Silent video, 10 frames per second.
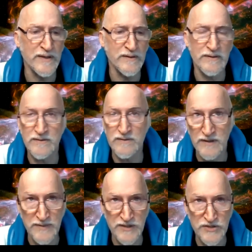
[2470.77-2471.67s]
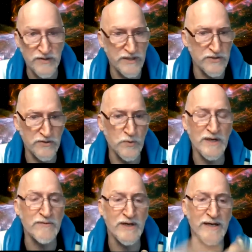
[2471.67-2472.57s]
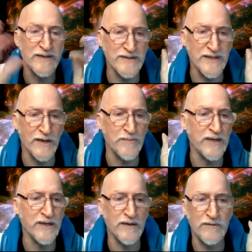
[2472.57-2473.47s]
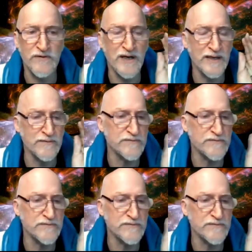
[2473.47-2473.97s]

in administration or whatever that is, and I'm making five,